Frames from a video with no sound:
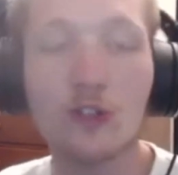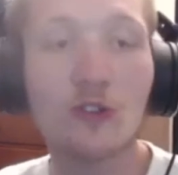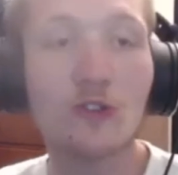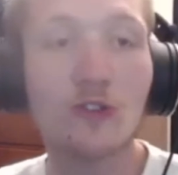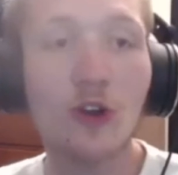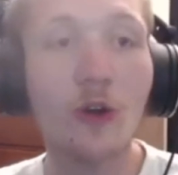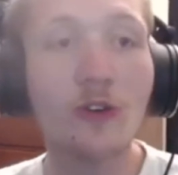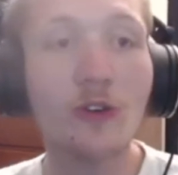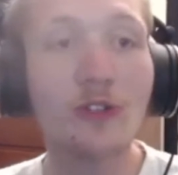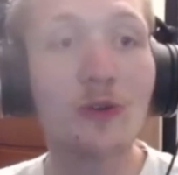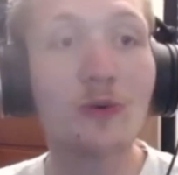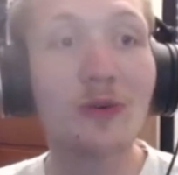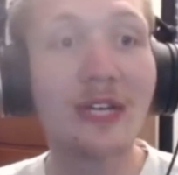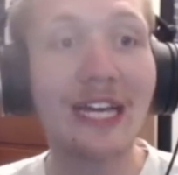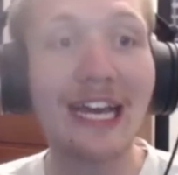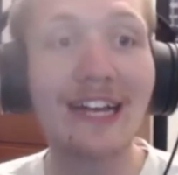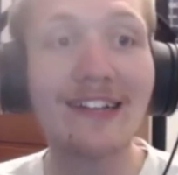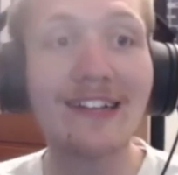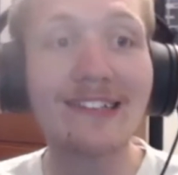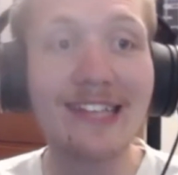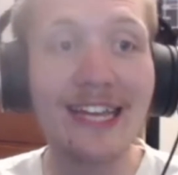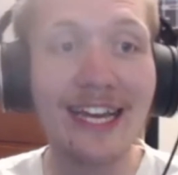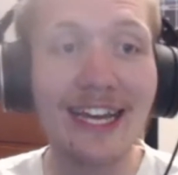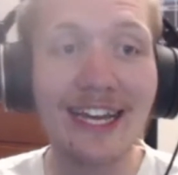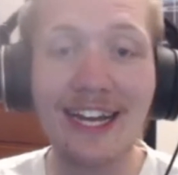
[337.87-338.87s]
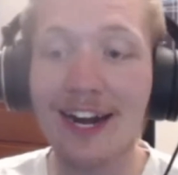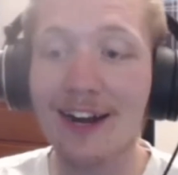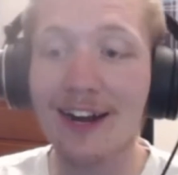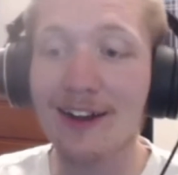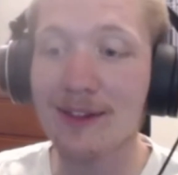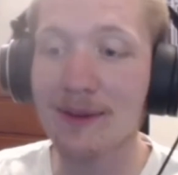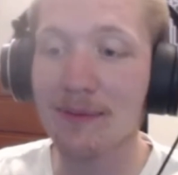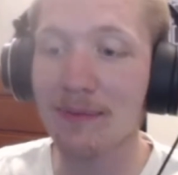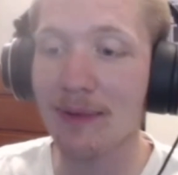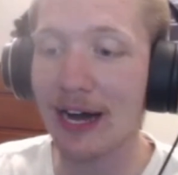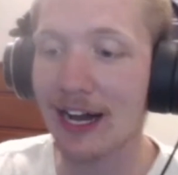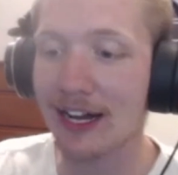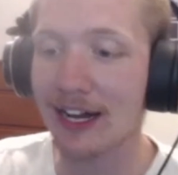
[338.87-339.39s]
no, you can't take it out of
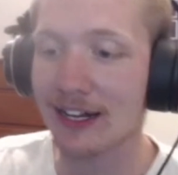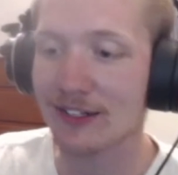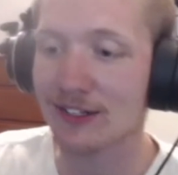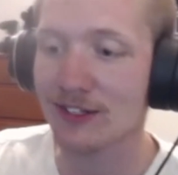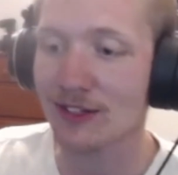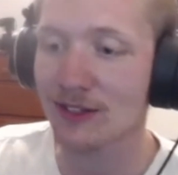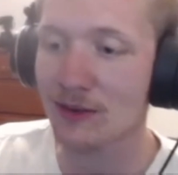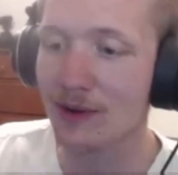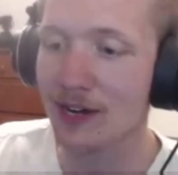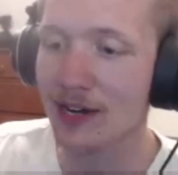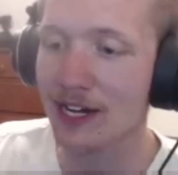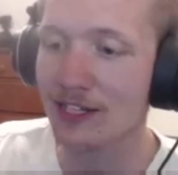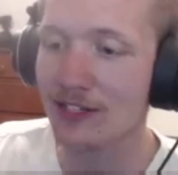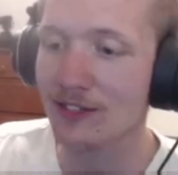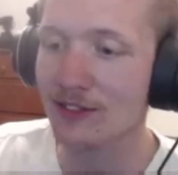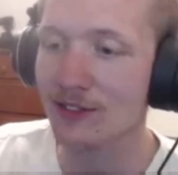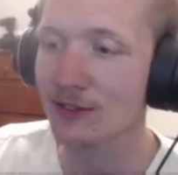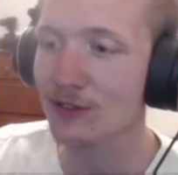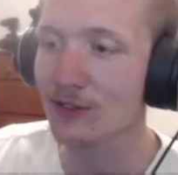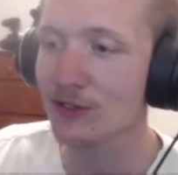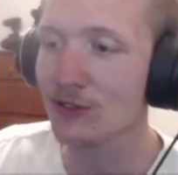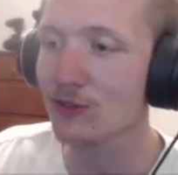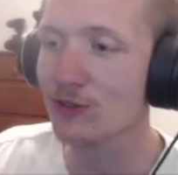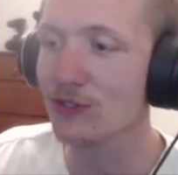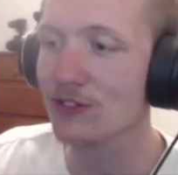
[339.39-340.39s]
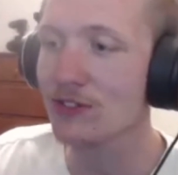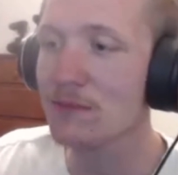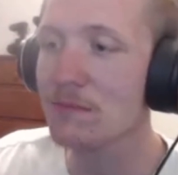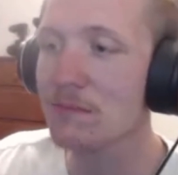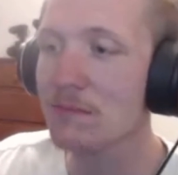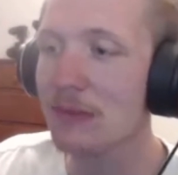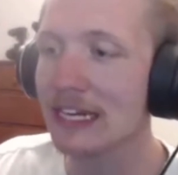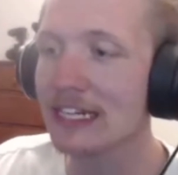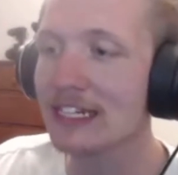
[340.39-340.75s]
the box. Otherwise, you'll lose the mint